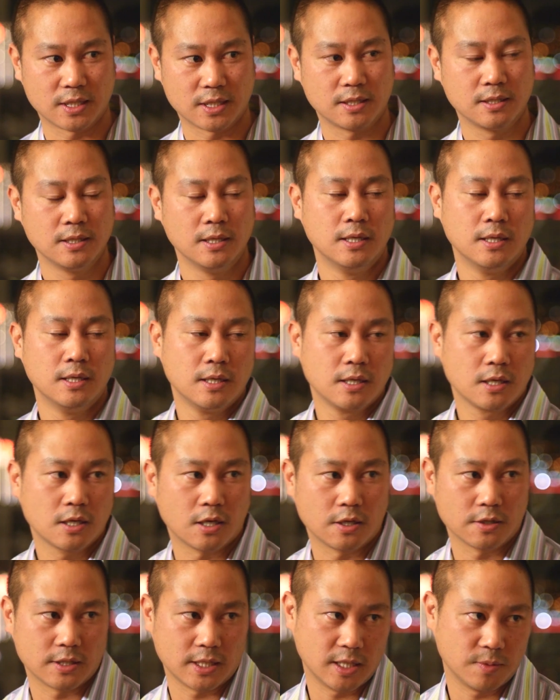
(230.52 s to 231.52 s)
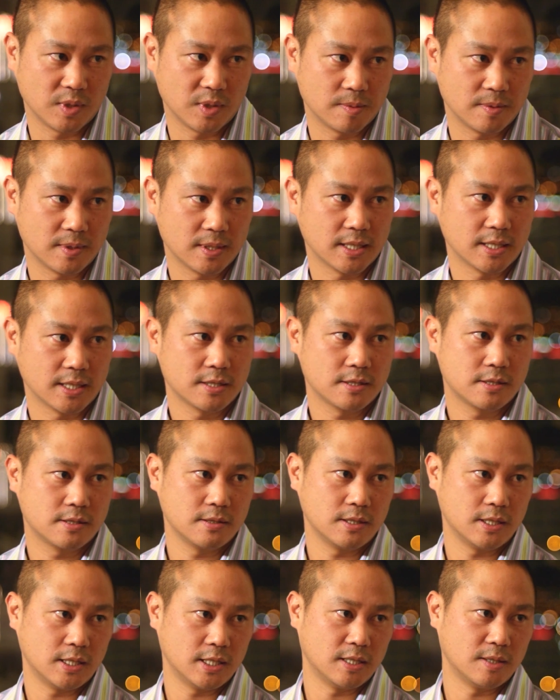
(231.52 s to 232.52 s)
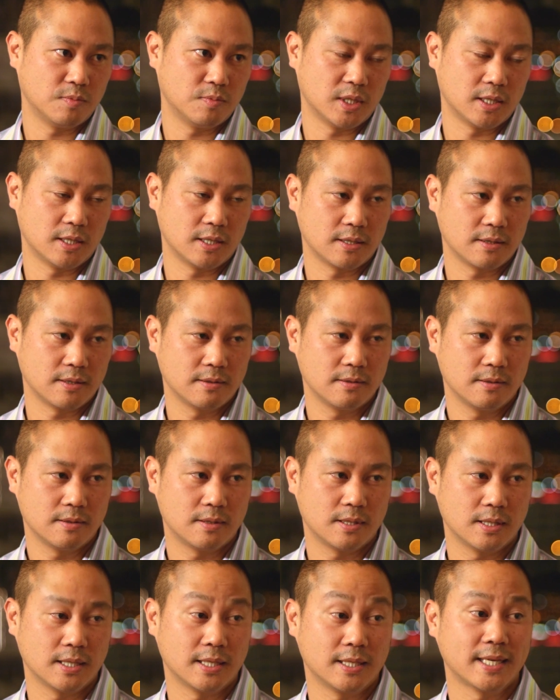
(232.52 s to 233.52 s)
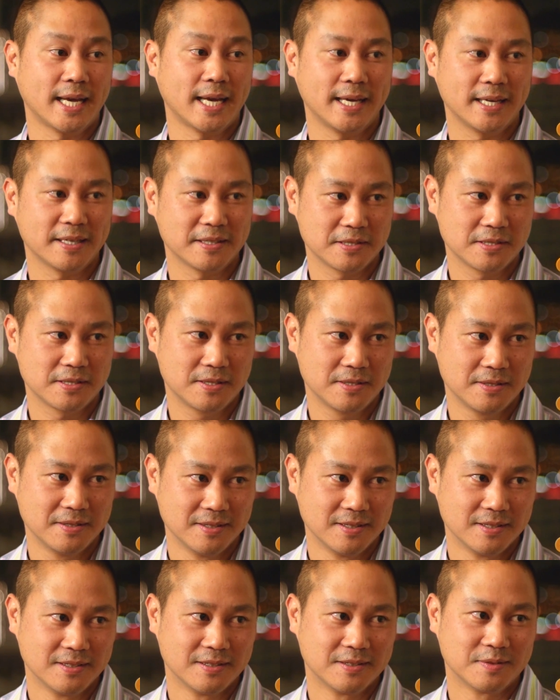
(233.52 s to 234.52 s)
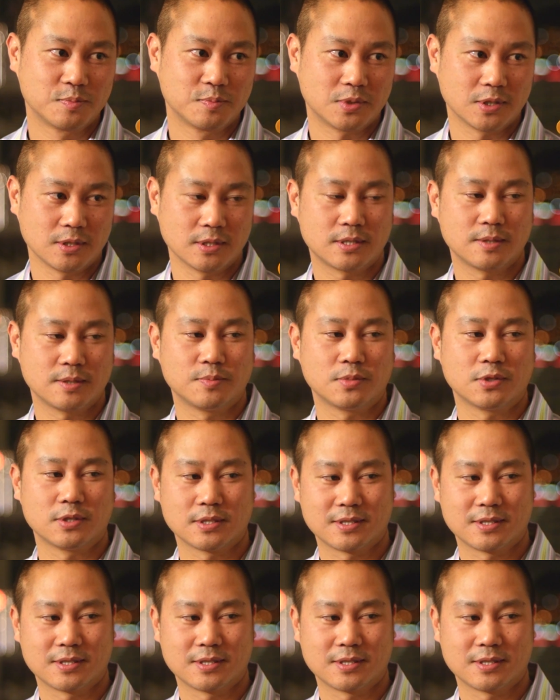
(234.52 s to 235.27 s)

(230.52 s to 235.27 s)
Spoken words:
of it called eBBS. E meaning the enhanced bulletin